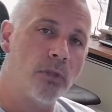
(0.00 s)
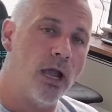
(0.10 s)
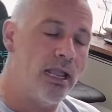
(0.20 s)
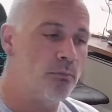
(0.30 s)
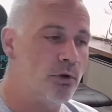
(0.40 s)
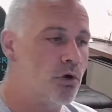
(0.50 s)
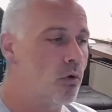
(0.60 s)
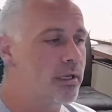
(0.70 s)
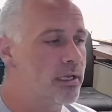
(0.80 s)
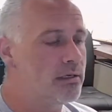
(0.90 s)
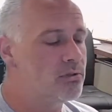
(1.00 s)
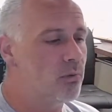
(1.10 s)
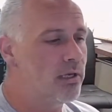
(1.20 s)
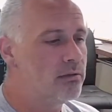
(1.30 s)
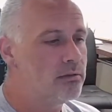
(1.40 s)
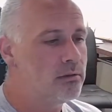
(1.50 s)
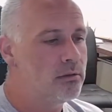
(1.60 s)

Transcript: I am recording it as well.